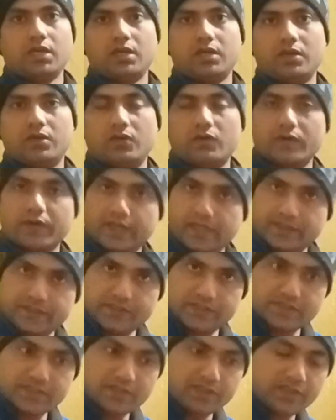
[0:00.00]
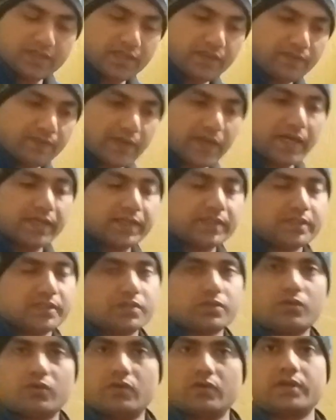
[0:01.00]
organization, then in that
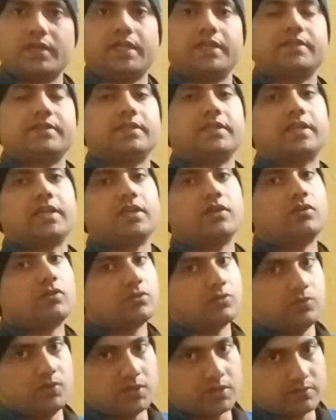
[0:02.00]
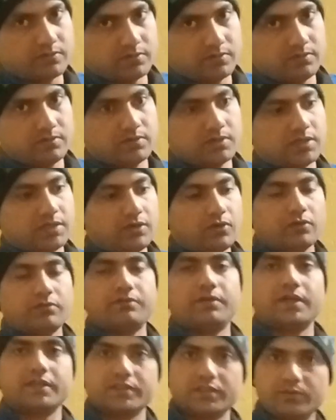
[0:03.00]
case organization cannot work, cannot
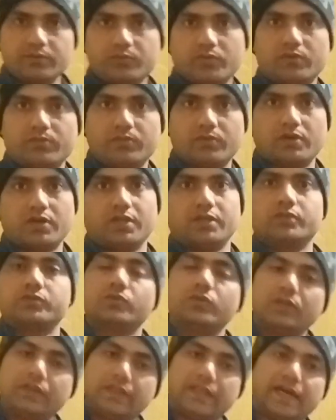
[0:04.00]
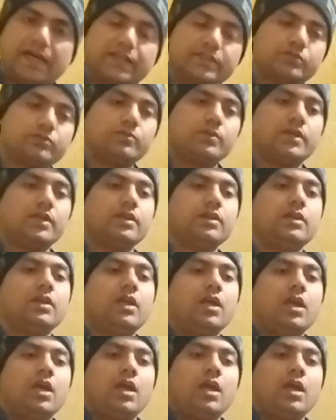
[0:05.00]
function properly. So that's why